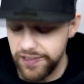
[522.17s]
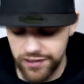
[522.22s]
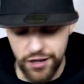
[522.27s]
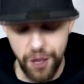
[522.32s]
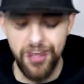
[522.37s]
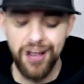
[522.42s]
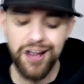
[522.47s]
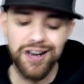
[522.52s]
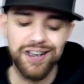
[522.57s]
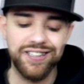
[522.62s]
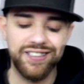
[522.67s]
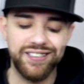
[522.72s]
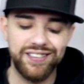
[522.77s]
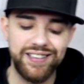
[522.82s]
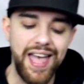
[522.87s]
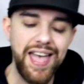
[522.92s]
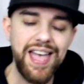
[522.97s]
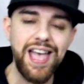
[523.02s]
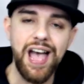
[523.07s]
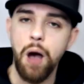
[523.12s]
So they're going to
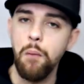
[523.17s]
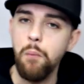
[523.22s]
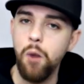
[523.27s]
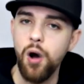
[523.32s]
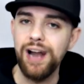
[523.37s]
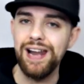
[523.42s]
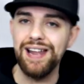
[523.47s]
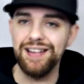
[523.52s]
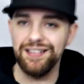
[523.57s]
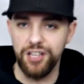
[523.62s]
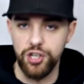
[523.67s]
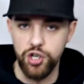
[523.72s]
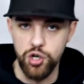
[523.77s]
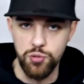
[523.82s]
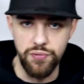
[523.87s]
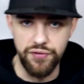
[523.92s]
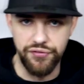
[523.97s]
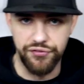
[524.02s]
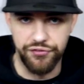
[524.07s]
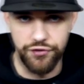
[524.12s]
stay on my list at
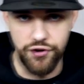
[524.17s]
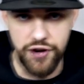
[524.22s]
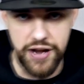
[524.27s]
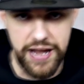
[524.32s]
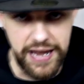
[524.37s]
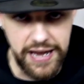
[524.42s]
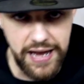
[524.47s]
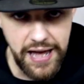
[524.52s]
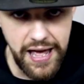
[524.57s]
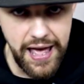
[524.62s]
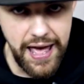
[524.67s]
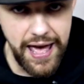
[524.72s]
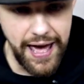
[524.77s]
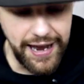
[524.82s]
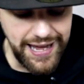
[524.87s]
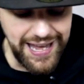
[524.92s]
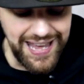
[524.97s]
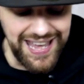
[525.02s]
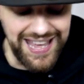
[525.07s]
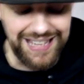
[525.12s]
number three,
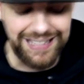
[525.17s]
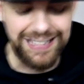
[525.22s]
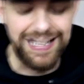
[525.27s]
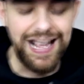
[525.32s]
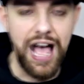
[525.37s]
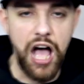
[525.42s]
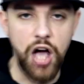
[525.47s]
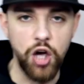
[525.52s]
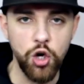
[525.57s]
and it is a